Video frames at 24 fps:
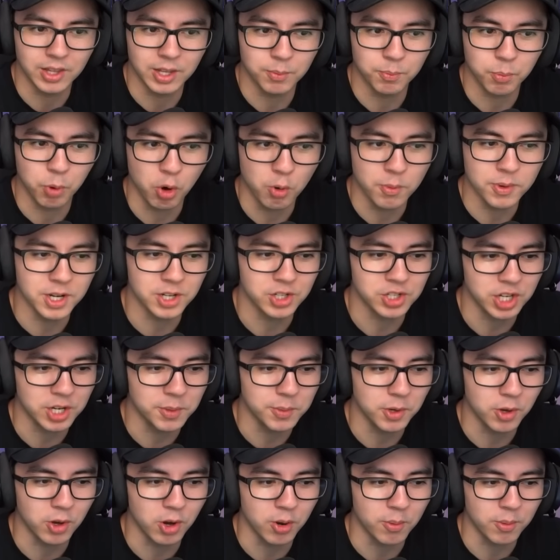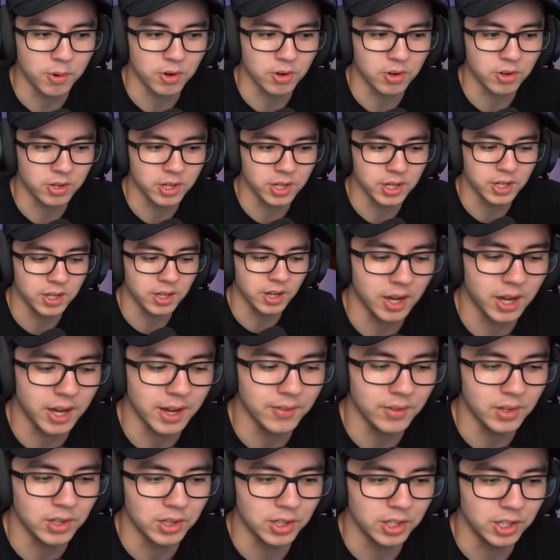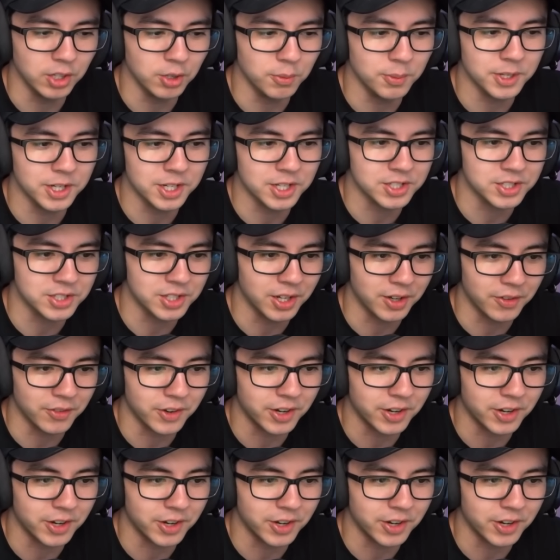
then permanent chainmail armor. Okay, I have a little bit of stuff,